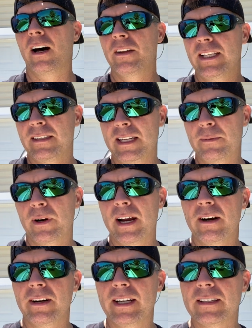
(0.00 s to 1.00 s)
on these deeper
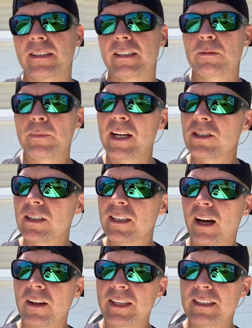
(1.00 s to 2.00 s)
areas, especially
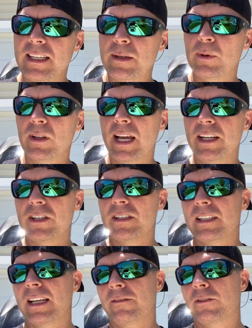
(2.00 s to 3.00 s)
on these deeper
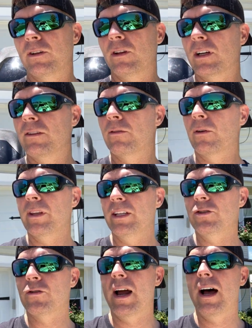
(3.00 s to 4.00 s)
ledges if you're looking for
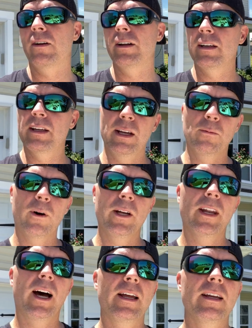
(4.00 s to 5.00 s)
these trout and
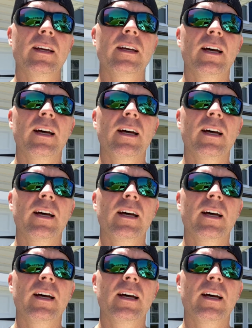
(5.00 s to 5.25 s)
whatnot,